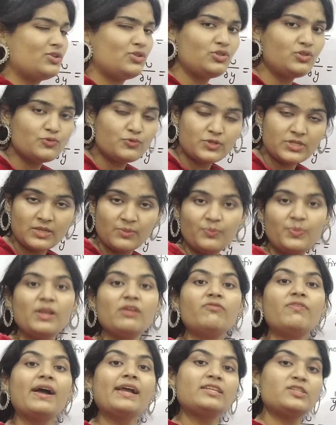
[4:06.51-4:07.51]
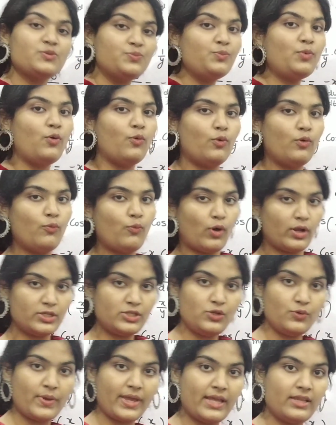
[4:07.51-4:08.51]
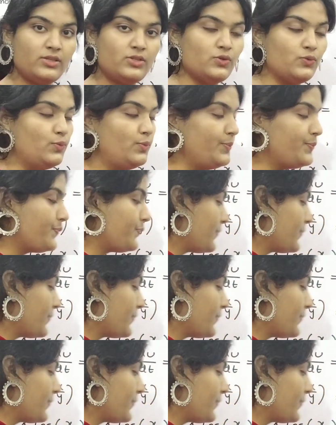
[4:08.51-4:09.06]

To simplify it more, what you can do,